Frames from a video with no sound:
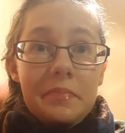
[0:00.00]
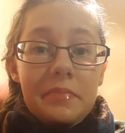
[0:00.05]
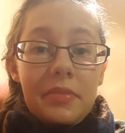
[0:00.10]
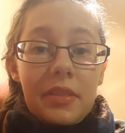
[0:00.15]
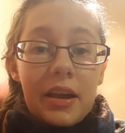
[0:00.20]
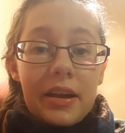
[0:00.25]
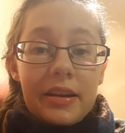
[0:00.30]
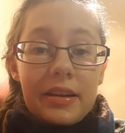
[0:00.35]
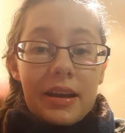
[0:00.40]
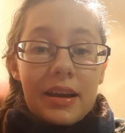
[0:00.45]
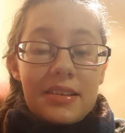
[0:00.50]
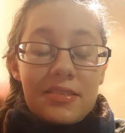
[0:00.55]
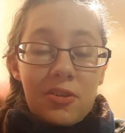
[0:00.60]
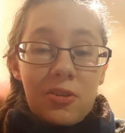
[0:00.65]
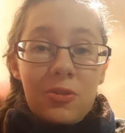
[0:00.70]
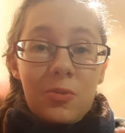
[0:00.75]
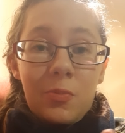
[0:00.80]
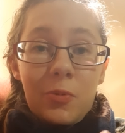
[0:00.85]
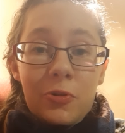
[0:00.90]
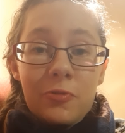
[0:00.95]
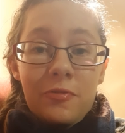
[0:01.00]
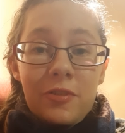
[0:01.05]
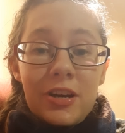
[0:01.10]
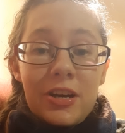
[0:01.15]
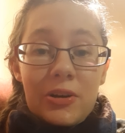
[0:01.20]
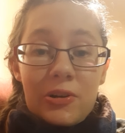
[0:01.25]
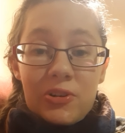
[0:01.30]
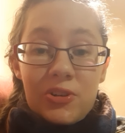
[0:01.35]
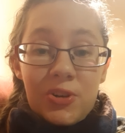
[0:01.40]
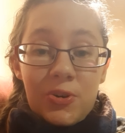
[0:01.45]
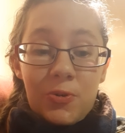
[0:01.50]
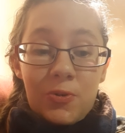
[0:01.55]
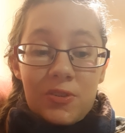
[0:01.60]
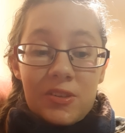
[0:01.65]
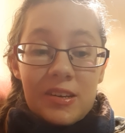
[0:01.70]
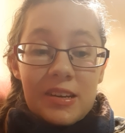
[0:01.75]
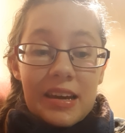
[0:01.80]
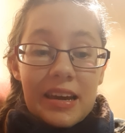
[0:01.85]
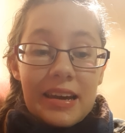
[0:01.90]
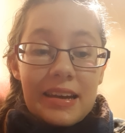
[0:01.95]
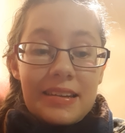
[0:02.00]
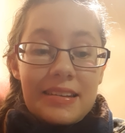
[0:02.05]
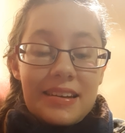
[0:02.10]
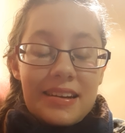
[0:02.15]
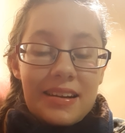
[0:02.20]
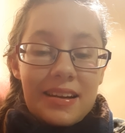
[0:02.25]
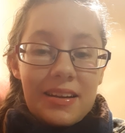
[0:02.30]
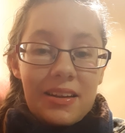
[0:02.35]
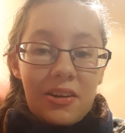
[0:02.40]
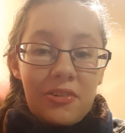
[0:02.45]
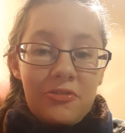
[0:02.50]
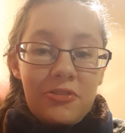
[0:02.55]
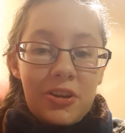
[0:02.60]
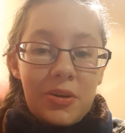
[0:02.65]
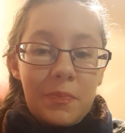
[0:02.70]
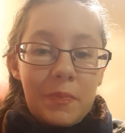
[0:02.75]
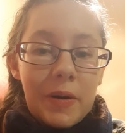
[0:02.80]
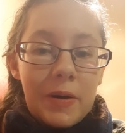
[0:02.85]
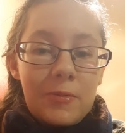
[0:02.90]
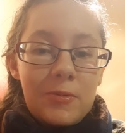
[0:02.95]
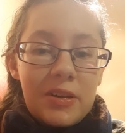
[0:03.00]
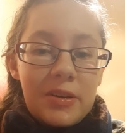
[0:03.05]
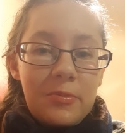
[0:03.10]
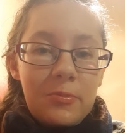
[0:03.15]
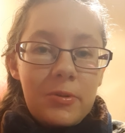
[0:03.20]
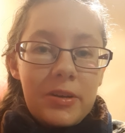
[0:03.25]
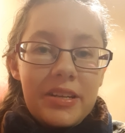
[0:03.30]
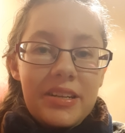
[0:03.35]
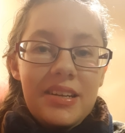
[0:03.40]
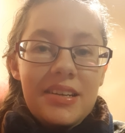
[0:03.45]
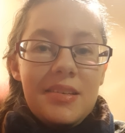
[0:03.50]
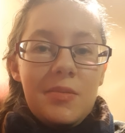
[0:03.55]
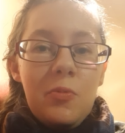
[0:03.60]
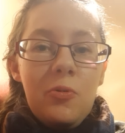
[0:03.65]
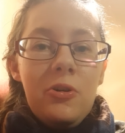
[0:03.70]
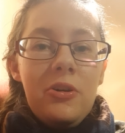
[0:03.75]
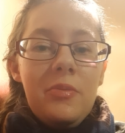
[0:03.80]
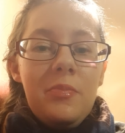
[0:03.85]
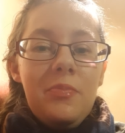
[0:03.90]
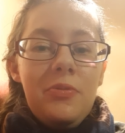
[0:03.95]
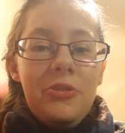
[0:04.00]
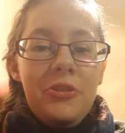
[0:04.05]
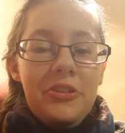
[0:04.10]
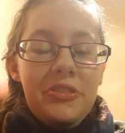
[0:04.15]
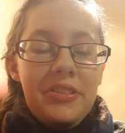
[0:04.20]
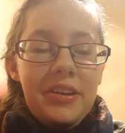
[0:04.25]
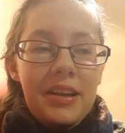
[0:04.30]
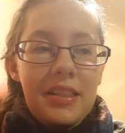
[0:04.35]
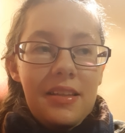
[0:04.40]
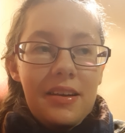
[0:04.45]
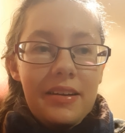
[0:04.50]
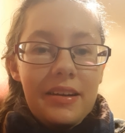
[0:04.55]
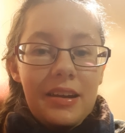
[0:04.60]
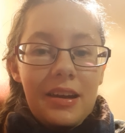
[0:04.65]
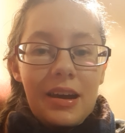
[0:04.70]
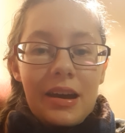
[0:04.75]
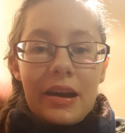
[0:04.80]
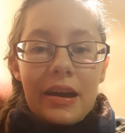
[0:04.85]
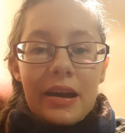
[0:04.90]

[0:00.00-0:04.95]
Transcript: like I saw the movie years ago as a kid and I loved it, but I was like really disappointed that they like